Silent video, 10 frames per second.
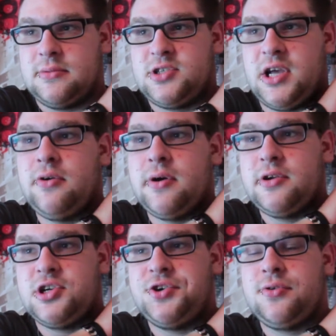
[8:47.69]
shadow on
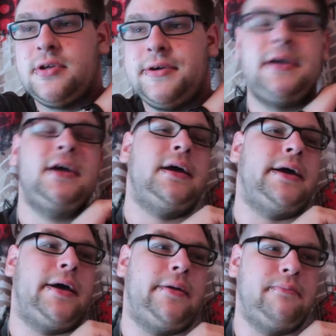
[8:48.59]
her shoulder,
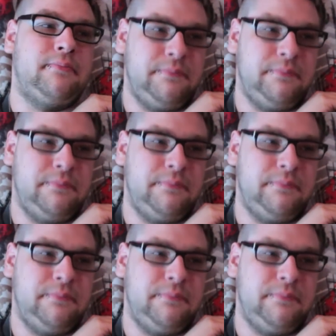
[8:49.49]
and